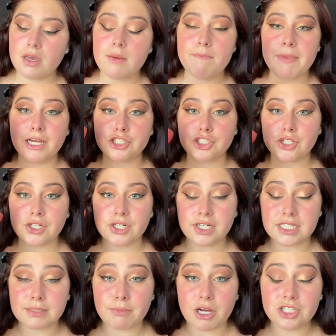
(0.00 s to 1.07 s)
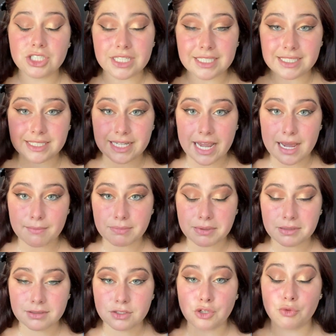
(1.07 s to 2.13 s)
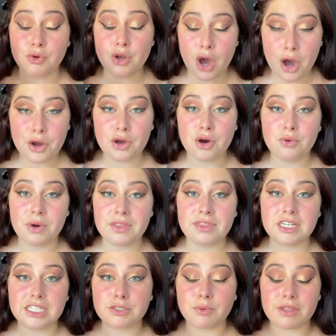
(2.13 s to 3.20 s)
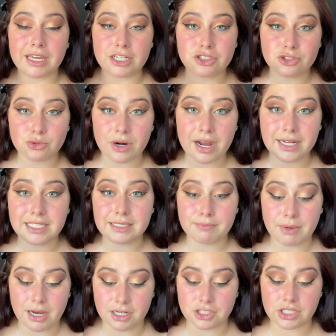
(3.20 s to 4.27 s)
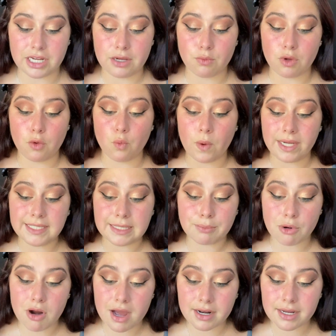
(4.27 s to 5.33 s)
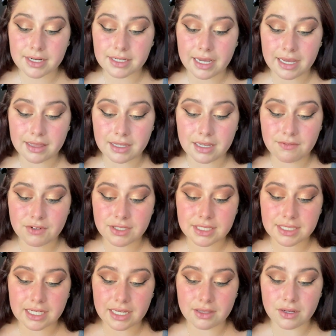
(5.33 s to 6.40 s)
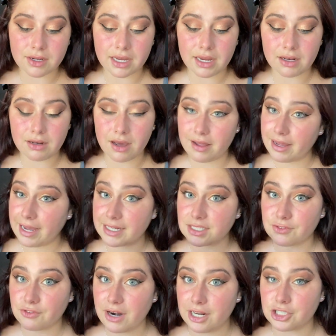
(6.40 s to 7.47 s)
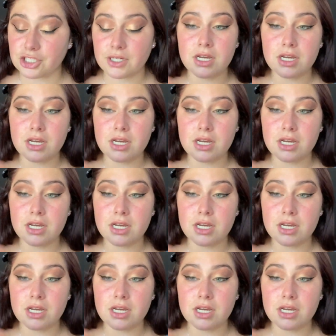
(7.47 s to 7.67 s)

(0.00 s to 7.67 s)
Make sure your sponge is damp. Do not go in this with a dry sponge. It will waste product and leave your skin looking not as fresh.